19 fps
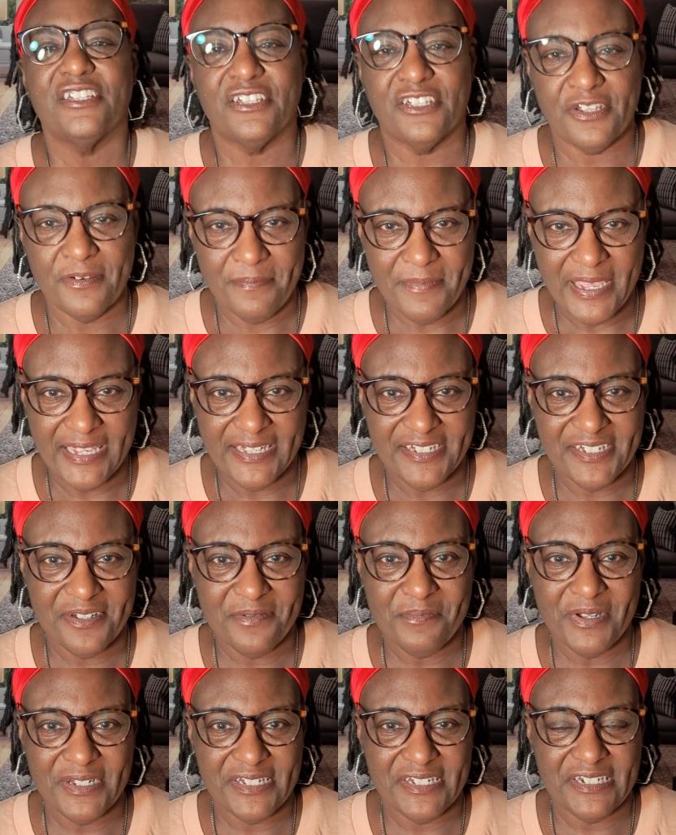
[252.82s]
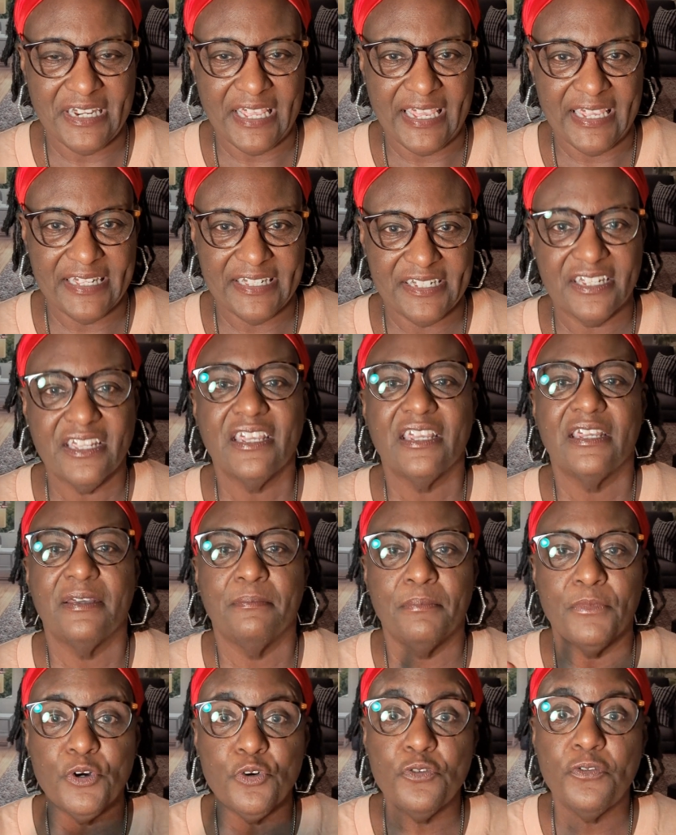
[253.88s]
You made some mistakes
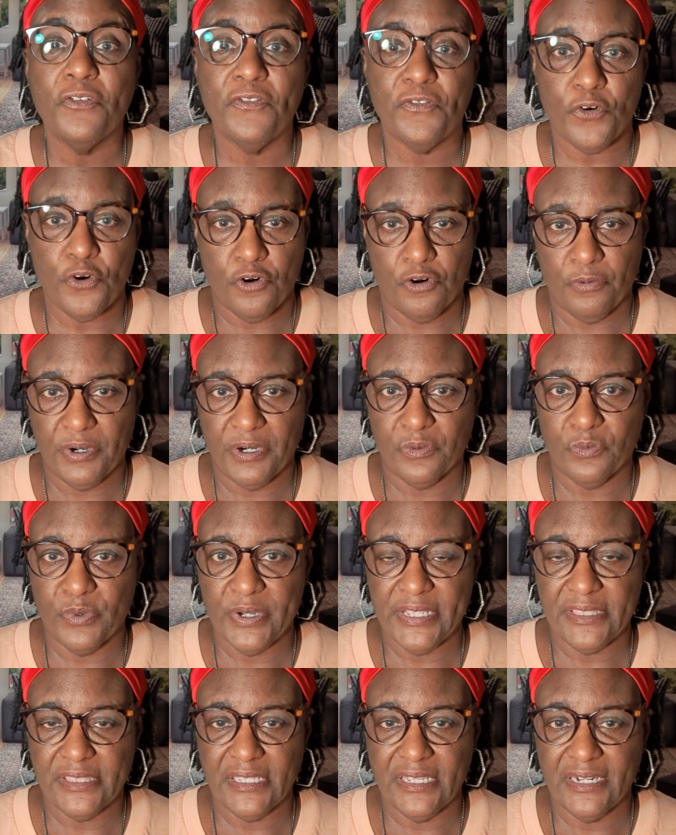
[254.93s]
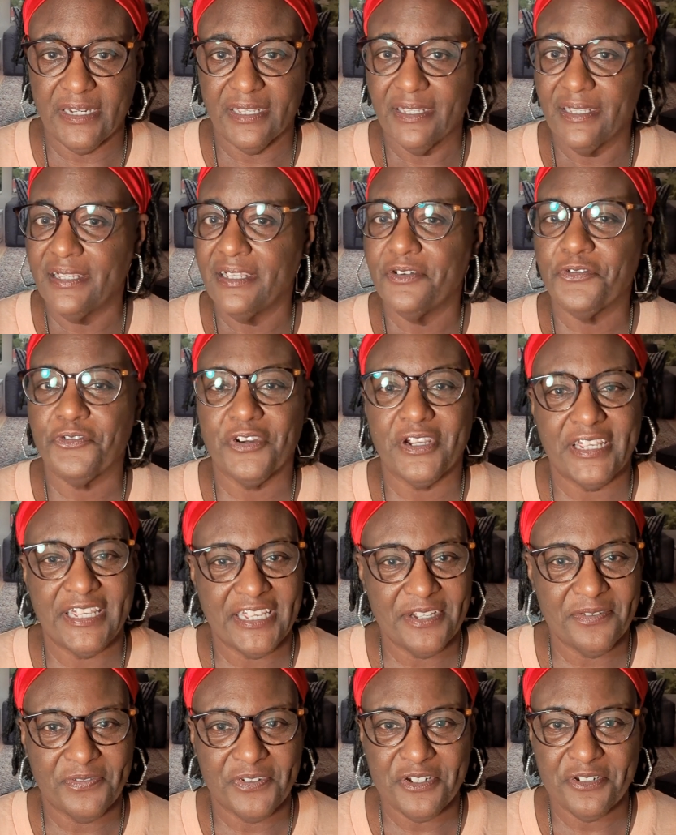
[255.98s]
move forward with it,
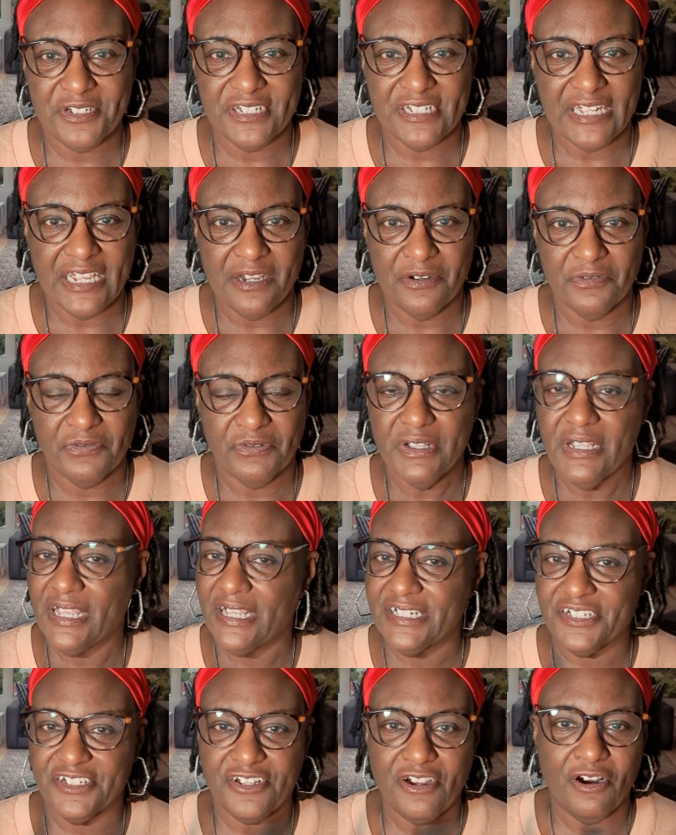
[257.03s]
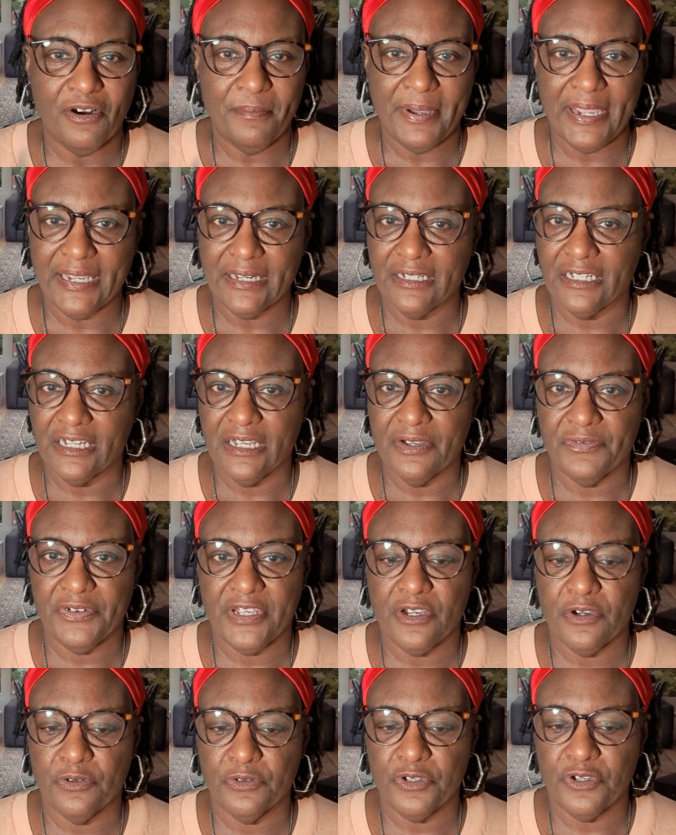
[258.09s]
forgive yourself, and start back
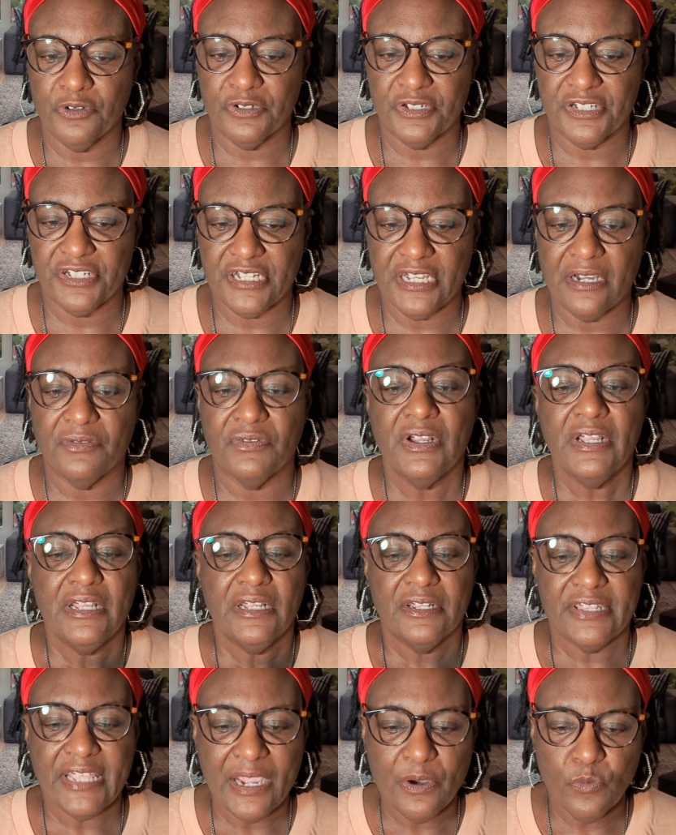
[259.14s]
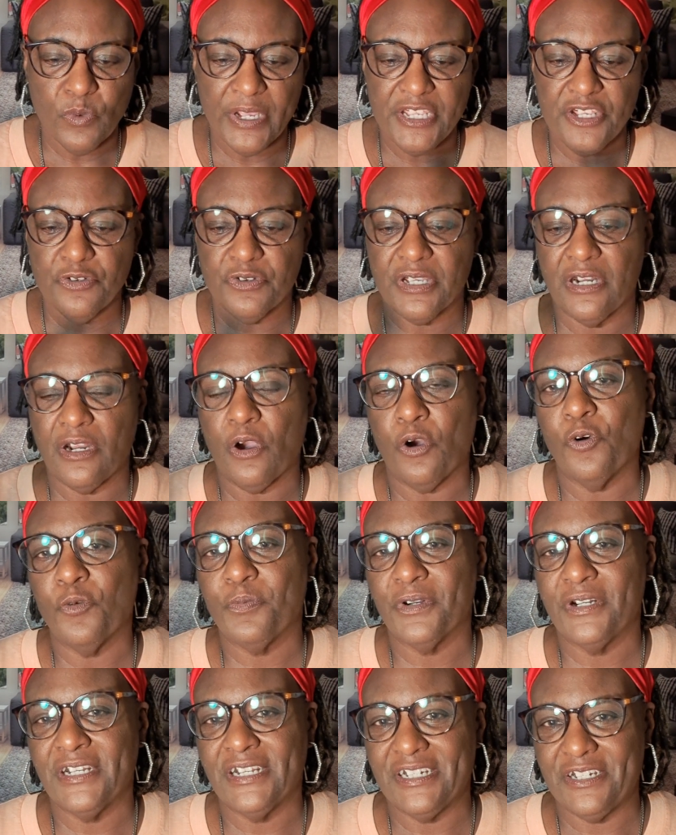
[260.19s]
loving on yourself. That way you can
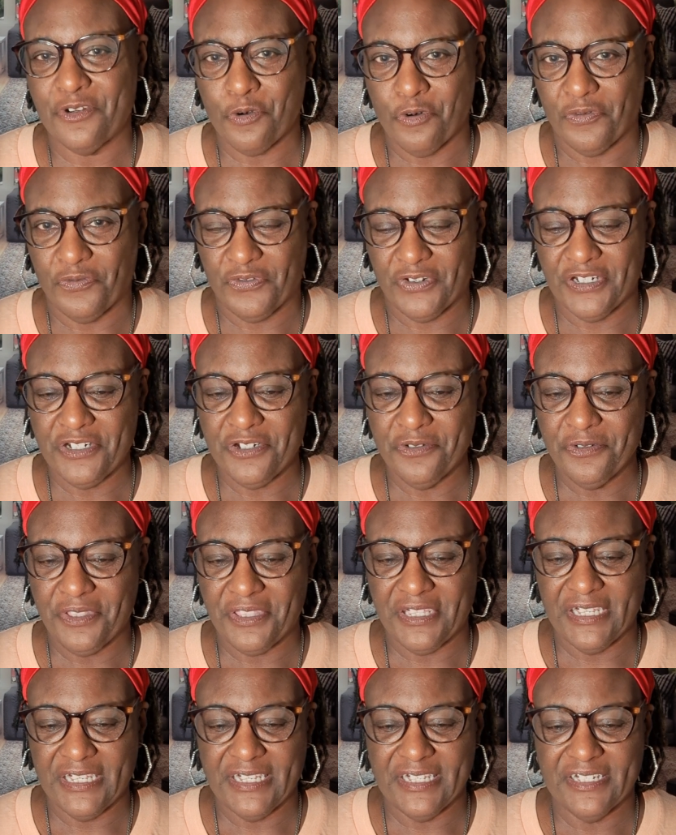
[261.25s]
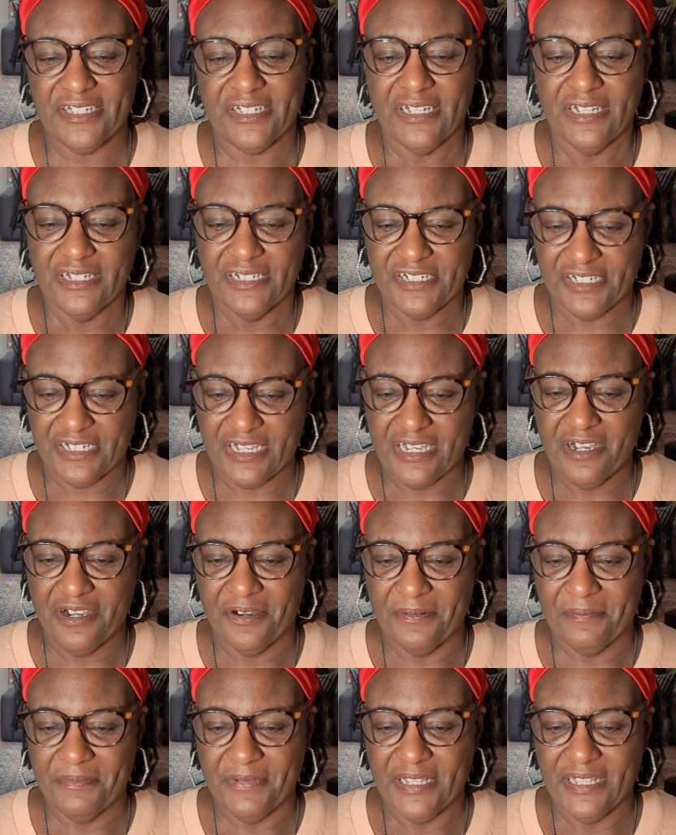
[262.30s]
open the door for new things to
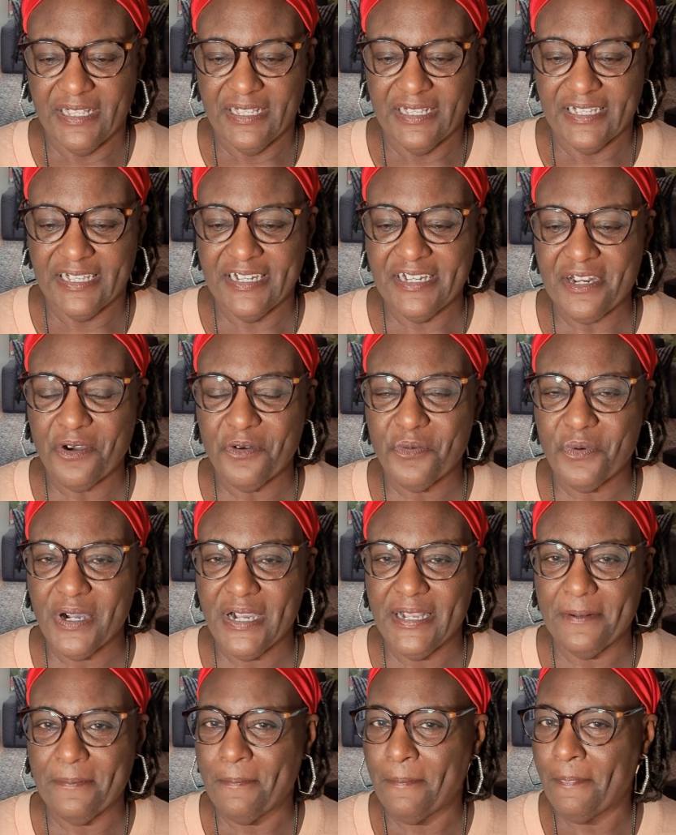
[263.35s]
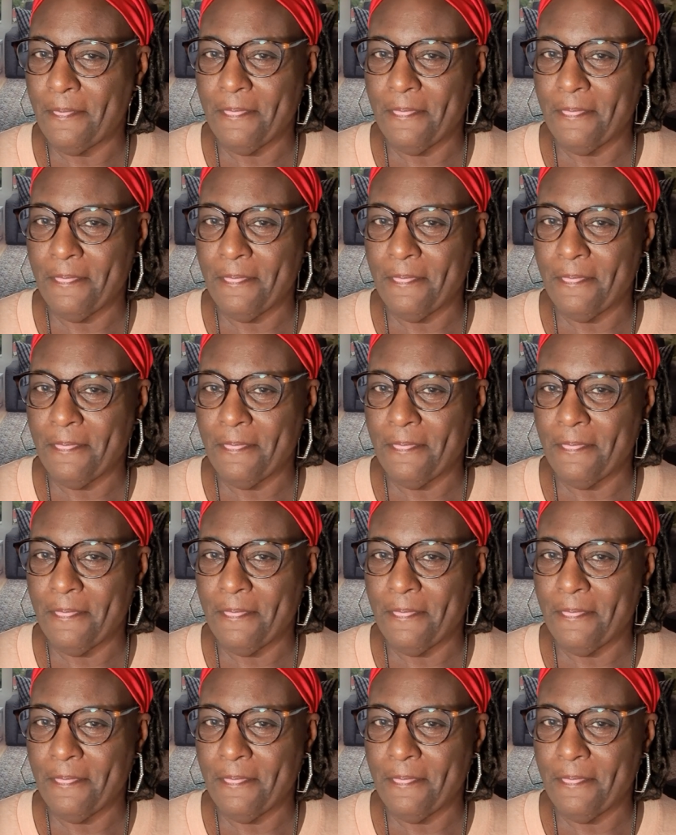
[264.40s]
come. You know what?